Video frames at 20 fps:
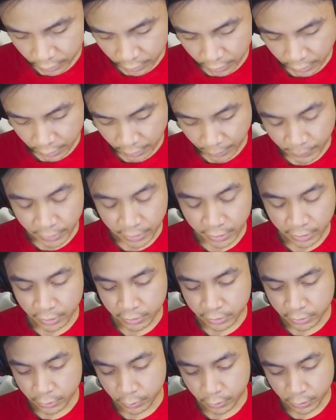I'm gonna
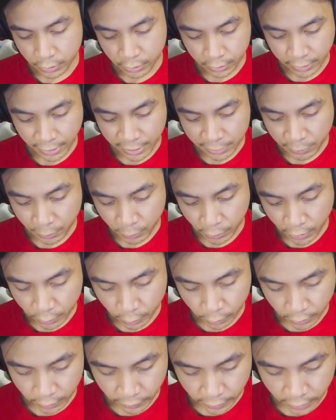need to catch my breath
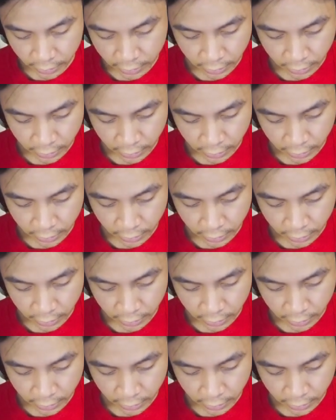one of these